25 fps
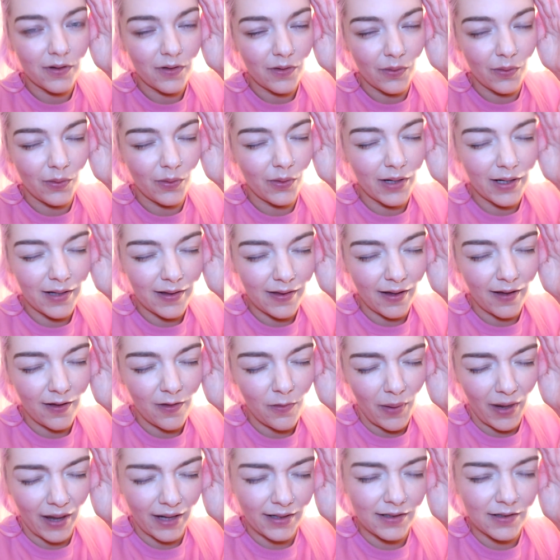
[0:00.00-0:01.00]
so it's
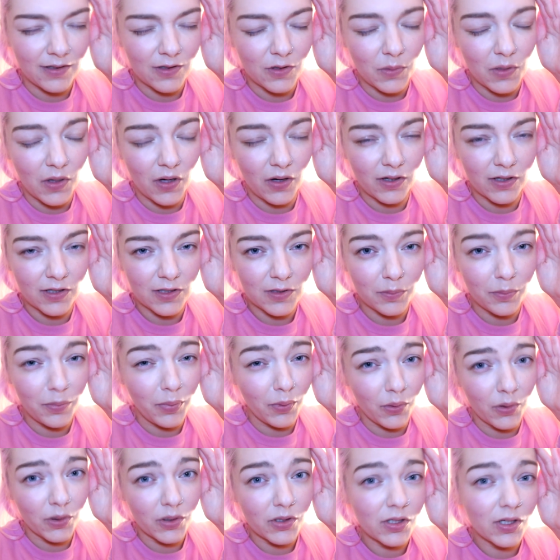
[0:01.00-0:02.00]
expected, to be honest,
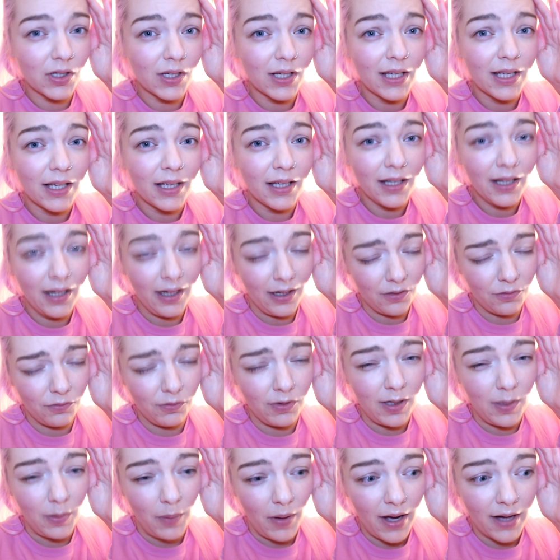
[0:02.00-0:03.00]
but it's
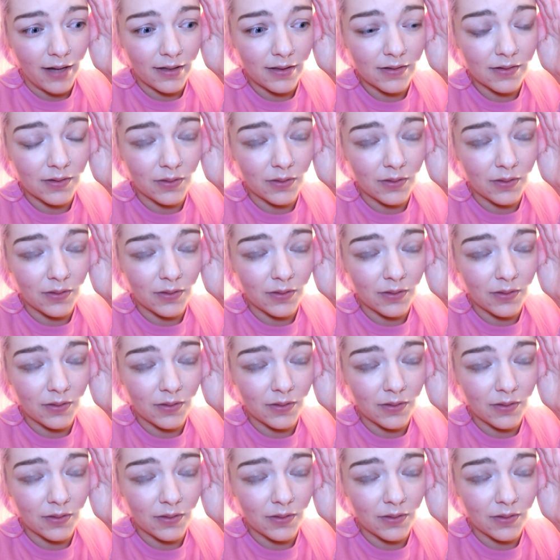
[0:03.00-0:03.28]
really bad.